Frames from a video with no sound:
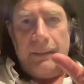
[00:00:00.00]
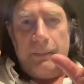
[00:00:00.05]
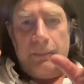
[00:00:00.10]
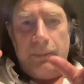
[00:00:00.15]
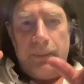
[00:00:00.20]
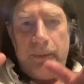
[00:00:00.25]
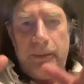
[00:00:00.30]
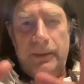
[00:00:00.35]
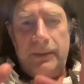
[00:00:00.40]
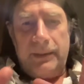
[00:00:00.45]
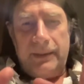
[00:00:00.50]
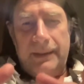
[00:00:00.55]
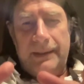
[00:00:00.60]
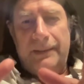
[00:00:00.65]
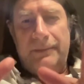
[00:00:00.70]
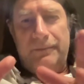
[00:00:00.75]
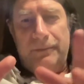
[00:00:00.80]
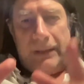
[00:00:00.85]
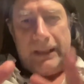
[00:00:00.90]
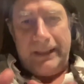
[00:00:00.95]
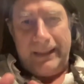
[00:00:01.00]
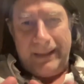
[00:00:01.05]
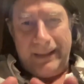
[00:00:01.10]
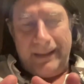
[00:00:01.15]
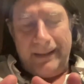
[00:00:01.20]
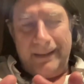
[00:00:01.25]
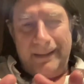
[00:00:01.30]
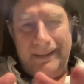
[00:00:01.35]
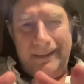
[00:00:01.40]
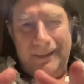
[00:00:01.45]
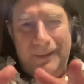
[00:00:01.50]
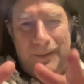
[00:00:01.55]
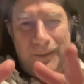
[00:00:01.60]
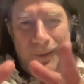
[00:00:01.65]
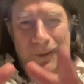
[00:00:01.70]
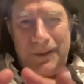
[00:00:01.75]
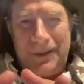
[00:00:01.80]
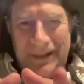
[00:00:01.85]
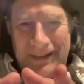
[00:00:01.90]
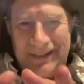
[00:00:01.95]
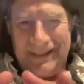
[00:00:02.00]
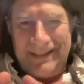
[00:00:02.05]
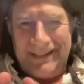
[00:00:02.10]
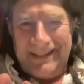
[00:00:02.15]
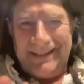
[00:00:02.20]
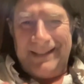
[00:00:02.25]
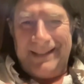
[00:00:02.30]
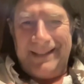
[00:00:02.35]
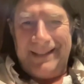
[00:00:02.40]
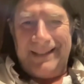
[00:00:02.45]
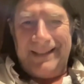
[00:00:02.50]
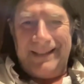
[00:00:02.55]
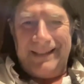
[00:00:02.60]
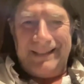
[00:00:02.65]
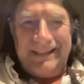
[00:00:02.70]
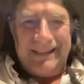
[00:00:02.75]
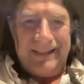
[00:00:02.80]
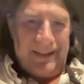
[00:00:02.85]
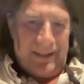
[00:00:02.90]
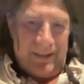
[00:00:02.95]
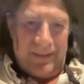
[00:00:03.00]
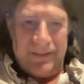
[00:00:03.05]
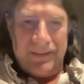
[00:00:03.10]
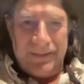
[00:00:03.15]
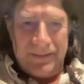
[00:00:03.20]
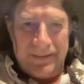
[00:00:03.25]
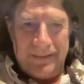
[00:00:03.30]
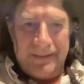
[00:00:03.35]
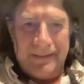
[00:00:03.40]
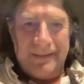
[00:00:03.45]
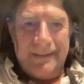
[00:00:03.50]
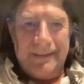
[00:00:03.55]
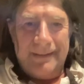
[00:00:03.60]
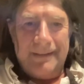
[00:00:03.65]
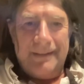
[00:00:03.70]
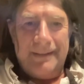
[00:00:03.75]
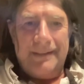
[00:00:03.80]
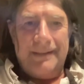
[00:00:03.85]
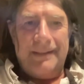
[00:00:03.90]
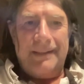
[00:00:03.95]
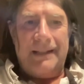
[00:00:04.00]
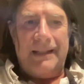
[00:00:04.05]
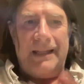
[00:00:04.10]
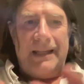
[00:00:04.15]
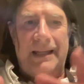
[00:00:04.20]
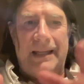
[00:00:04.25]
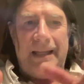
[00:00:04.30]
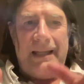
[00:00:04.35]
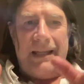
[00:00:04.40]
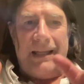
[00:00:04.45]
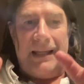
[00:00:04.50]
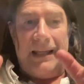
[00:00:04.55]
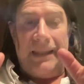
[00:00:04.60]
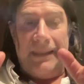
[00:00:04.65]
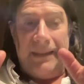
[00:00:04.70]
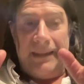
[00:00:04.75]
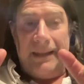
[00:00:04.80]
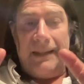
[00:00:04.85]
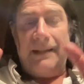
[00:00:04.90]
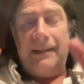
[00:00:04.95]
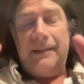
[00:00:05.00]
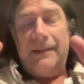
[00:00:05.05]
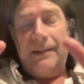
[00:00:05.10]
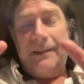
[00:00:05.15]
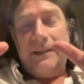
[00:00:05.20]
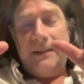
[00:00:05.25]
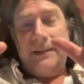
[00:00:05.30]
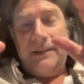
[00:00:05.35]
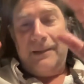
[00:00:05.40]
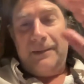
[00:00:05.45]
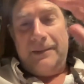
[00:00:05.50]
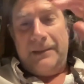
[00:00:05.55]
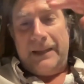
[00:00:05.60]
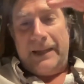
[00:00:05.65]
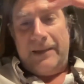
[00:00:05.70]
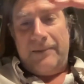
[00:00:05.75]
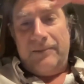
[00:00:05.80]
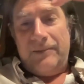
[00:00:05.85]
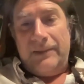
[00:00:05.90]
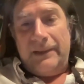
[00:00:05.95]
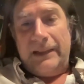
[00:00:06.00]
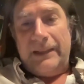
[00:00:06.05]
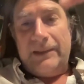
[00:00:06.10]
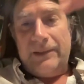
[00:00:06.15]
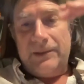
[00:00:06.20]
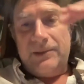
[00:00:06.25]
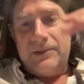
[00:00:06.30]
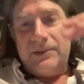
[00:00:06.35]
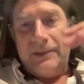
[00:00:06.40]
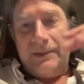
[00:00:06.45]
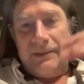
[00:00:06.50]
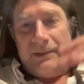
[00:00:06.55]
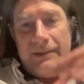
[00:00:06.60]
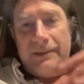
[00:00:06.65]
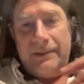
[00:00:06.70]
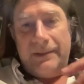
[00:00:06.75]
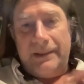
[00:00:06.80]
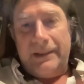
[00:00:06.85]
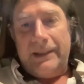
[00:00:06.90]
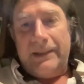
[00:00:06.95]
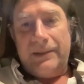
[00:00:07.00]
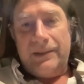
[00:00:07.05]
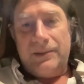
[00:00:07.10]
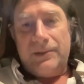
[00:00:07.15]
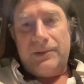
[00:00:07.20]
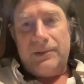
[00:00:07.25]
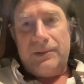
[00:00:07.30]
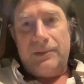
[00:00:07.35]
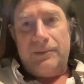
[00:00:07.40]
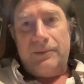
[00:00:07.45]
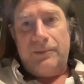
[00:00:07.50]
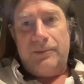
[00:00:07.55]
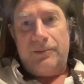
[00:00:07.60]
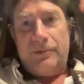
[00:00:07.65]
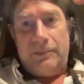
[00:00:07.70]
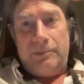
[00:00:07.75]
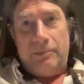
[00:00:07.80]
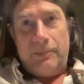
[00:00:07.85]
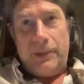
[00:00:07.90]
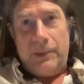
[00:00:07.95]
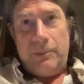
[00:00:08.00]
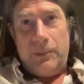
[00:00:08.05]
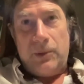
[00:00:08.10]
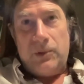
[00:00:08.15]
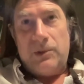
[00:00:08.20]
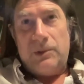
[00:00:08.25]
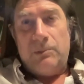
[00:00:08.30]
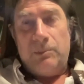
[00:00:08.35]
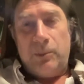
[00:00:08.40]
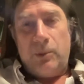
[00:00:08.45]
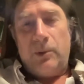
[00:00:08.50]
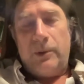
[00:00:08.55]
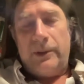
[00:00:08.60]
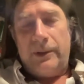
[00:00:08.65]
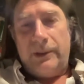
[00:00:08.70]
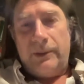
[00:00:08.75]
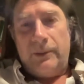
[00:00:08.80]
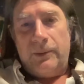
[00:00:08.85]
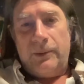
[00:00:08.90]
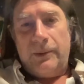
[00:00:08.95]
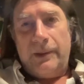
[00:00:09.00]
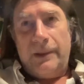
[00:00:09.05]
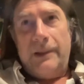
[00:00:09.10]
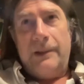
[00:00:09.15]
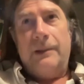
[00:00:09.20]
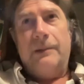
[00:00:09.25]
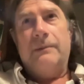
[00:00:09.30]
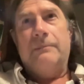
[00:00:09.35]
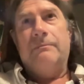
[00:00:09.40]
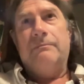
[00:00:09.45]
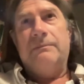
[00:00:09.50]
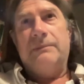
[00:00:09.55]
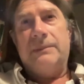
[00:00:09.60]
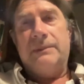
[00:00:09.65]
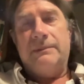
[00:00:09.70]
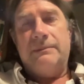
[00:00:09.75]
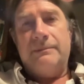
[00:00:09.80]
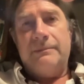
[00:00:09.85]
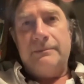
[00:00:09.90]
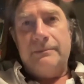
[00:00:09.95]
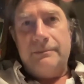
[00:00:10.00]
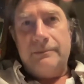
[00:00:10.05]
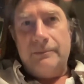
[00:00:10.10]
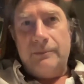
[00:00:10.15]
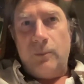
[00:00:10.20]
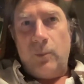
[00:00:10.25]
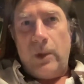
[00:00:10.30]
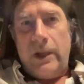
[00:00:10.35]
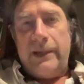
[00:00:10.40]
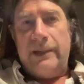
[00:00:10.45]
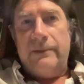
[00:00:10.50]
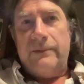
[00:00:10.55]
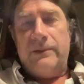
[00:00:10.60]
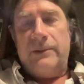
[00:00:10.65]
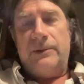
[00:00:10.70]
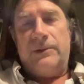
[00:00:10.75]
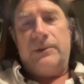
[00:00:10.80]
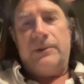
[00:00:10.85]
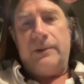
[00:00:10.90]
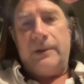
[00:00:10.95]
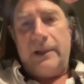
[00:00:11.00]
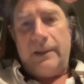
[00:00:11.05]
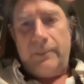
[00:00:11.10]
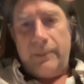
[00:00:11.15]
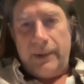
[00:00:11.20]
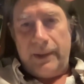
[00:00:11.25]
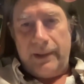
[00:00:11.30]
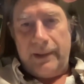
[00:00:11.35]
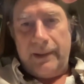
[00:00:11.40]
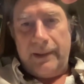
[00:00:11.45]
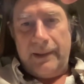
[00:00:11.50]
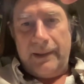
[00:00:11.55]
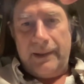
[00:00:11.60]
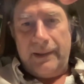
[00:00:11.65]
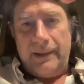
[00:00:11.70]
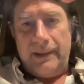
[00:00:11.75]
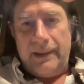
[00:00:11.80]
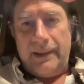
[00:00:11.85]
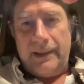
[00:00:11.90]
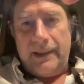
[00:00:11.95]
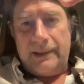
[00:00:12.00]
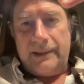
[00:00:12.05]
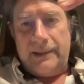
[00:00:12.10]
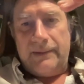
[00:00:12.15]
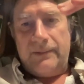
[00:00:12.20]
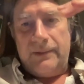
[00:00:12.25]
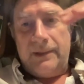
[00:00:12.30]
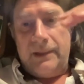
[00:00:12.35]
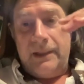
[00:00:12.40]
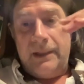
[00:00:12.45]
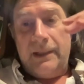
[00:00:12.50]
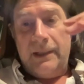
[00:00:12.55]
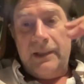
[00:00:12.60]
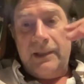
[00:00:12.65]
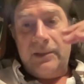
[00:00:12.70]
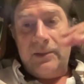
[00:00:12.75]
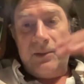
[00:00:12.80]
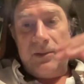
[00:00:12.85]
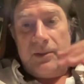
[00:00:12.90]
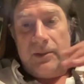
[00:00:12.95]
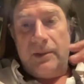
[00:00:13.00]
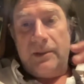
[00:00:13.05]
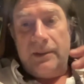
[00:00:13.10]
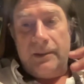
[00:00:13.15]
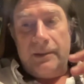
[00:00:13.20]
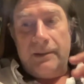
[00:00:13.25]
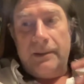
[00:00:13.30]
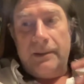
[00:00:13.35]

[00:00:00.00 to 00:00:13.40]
put in writing what it is the thing does, and then have layers and layers of, from the most important way of describing that activity to the